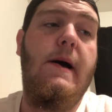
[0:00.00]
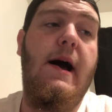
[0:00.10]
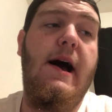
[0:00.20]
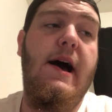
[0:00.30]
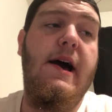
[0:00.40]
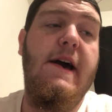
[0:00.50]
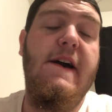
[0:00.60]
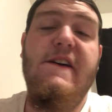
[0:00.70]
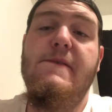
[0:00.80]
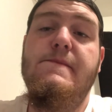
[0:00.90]

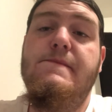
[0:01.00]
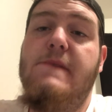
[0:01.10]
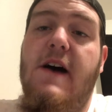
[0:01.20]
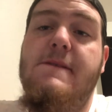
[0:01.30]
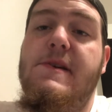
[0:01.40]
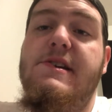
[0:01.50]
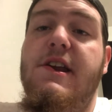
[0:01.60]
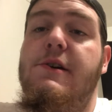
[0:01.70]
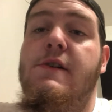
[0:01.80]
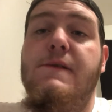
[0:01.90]
I've been
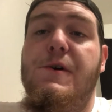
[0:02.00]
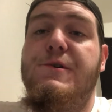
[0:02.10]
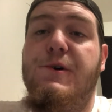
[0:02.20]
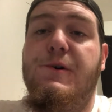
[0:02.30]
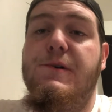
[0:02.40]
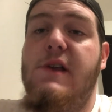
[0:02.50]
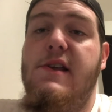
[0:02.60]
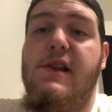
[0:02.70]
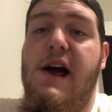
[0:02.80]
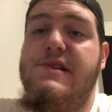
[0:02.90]
getting over a cold
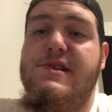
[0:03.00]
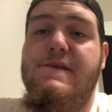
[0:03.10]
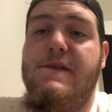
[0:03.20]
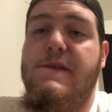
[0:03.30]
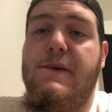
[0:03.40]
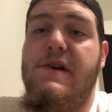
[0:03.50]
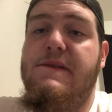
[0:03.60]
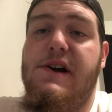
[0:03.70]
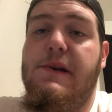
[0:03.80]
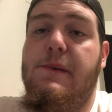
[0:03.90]
that lasted for 3
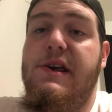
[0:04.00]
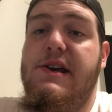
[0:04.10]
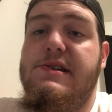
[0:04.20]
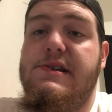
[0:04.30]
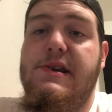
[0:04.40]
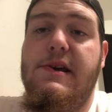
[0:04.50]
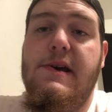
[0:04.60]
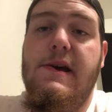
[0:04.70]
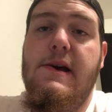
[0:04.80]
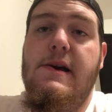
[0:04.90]
fucking weeks.
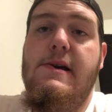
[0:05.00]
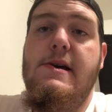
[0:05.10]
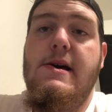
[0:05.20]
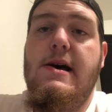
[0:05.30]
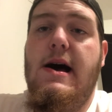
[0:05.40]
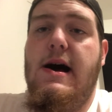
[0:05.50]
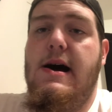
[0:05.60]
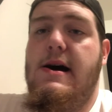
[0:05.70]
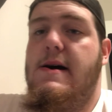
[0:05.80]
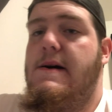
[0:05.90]

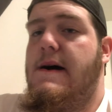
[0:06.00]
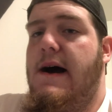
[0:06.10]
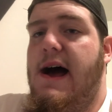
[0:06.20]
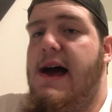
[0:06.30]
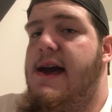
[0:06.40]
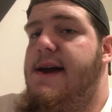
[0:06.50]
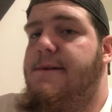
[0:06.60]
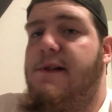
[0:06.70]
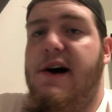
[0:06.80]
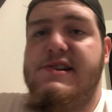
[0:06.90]
I
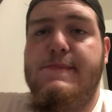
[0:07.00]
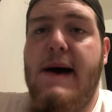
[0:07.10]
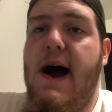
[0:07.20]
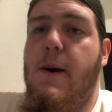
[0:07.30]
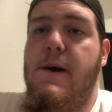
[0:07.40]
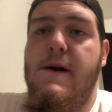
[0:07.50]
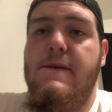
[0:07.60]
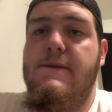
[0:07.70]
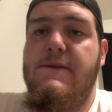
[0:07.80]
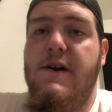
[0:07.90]
lost power
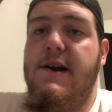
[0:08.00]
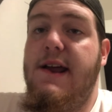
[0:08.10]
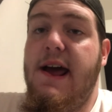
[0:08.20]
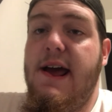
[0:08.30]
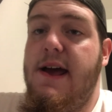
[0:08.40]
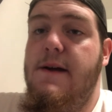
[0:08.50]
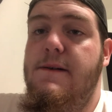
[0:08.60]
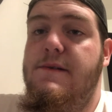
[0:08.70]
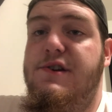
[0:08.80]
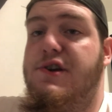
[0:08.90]
for a day
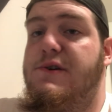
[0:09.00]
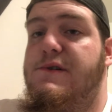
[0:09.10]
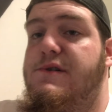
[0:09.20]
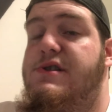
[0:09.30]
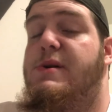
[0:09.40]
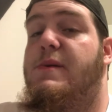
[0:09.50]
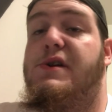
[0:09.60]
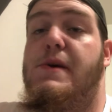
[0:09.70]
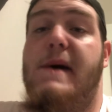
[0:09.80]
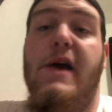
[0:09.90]
due to a
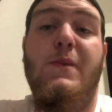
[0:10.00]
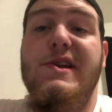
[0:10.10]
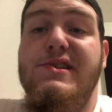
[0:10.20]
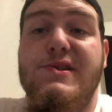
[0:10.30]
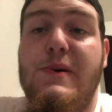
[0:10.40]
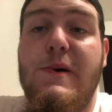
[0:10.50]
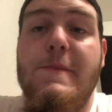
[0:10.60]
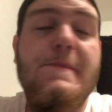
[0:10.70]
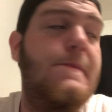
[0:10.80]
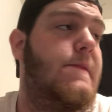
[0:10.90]
really bad
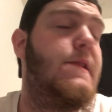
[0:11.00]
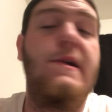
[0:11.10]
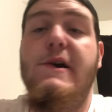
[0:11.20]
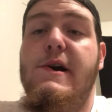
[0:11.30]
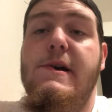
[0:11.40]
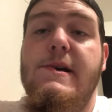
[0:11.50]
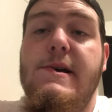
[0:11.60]
windstorm here.